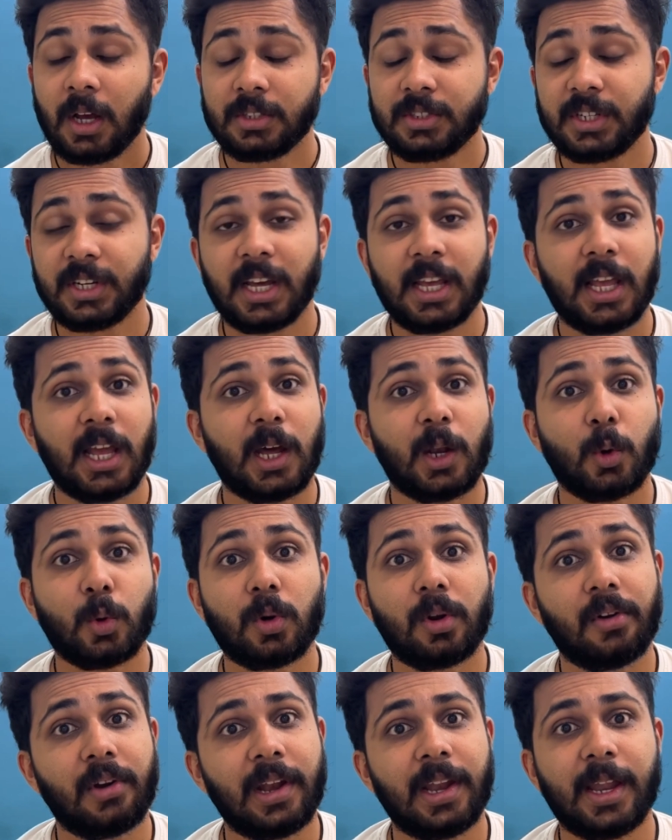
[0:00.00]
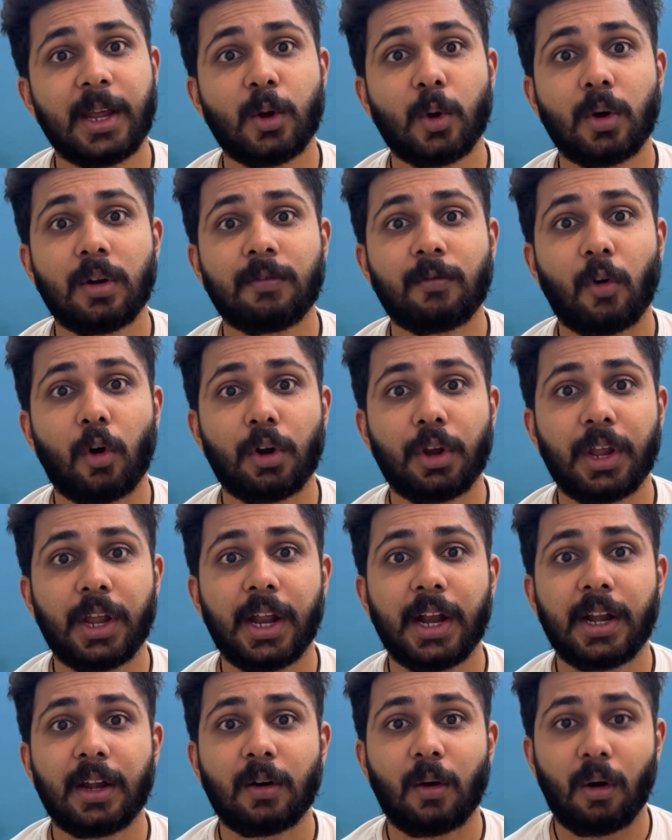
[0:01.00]
Jadeja looked really good.
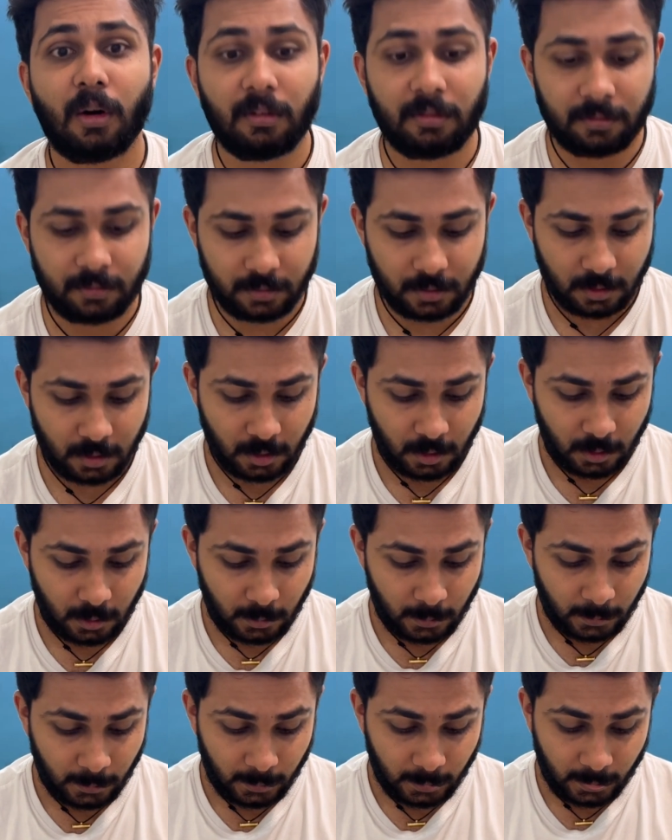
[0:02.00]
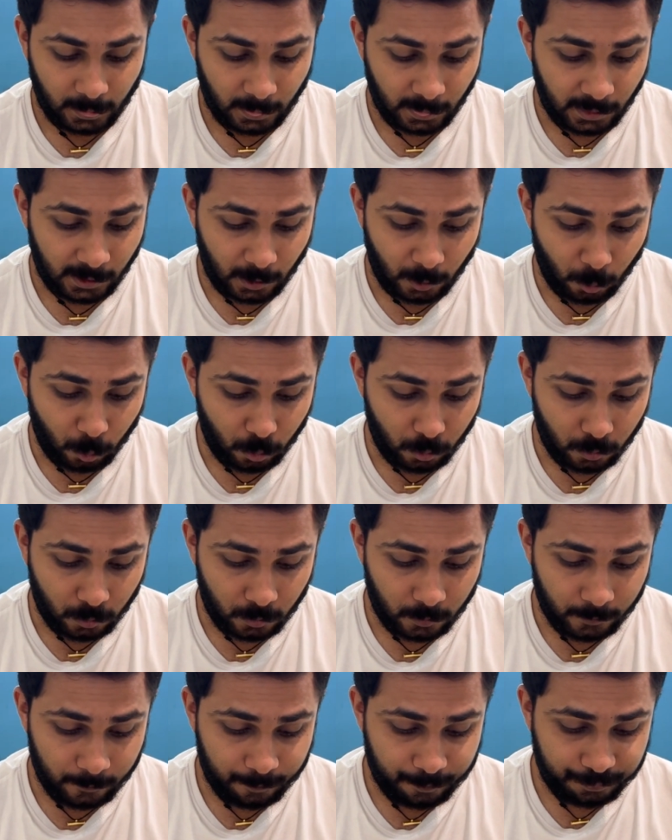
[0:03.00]
forty-eight of
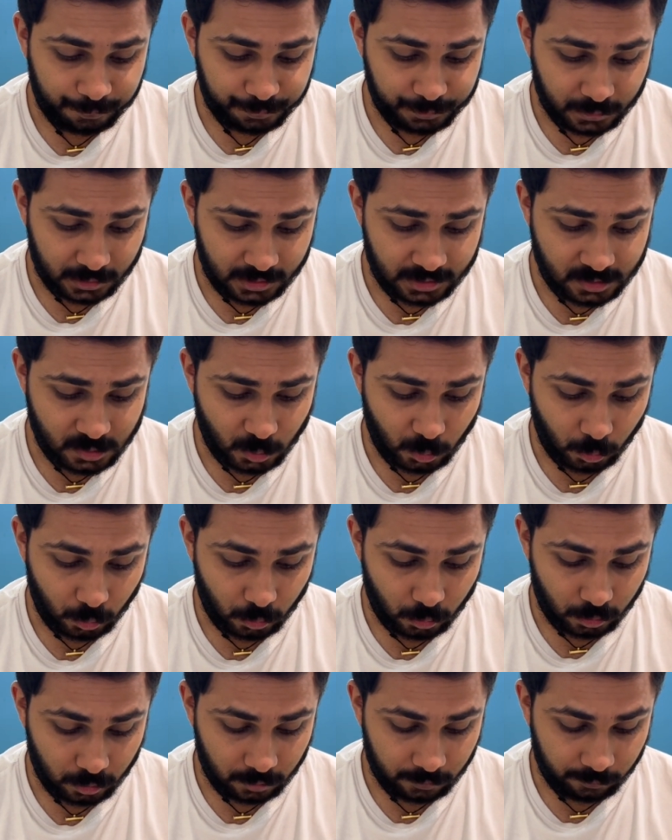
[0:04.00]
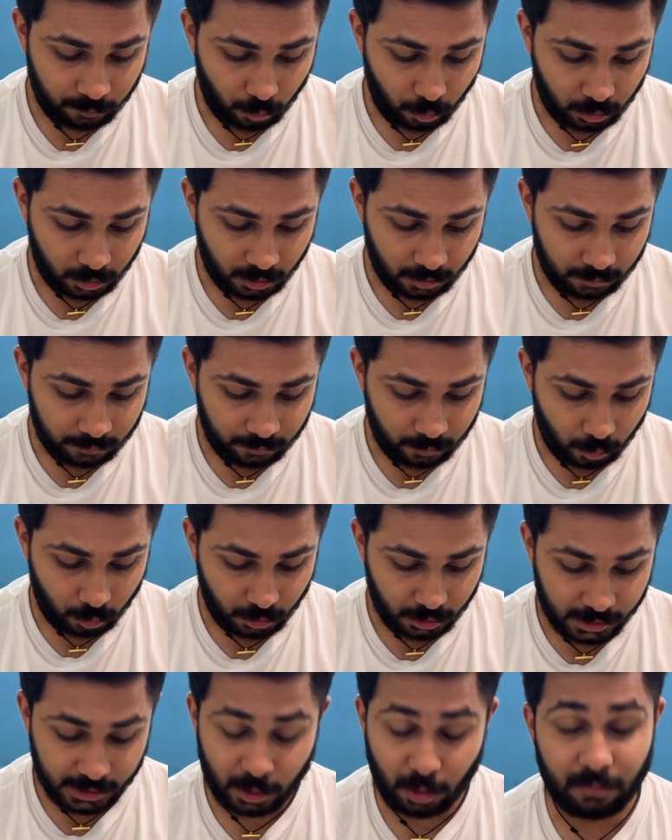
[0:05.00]
how he scored
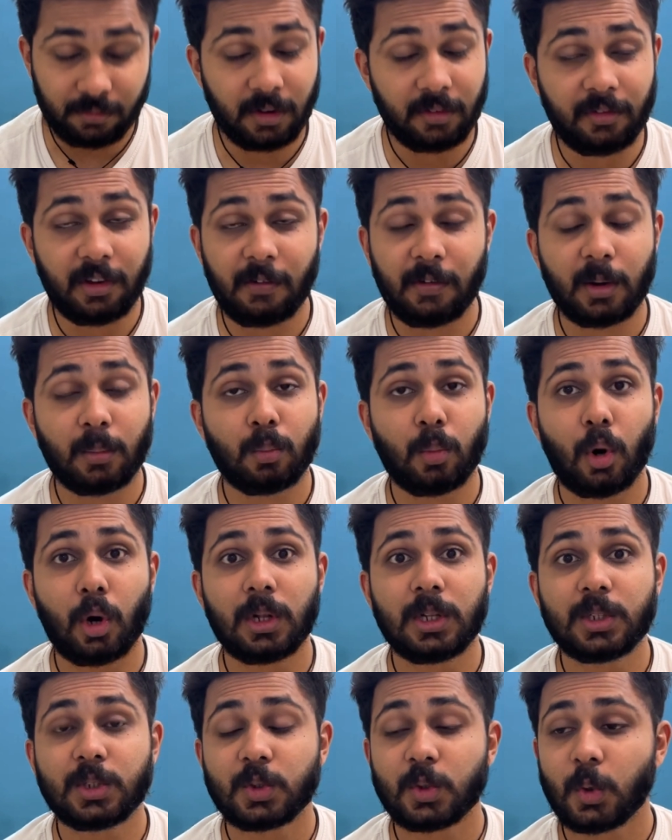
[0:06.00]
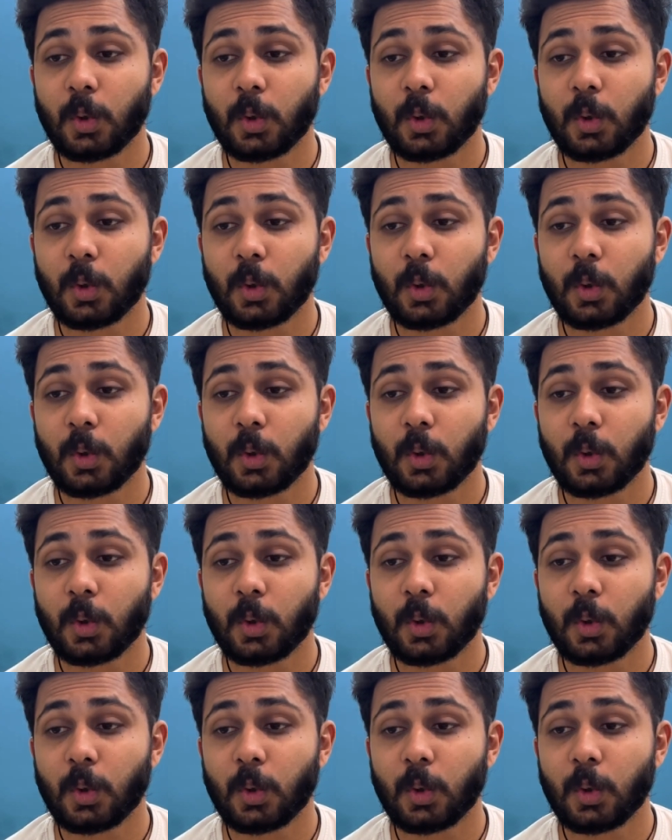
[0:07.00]
forty-eight of fifty-one balls.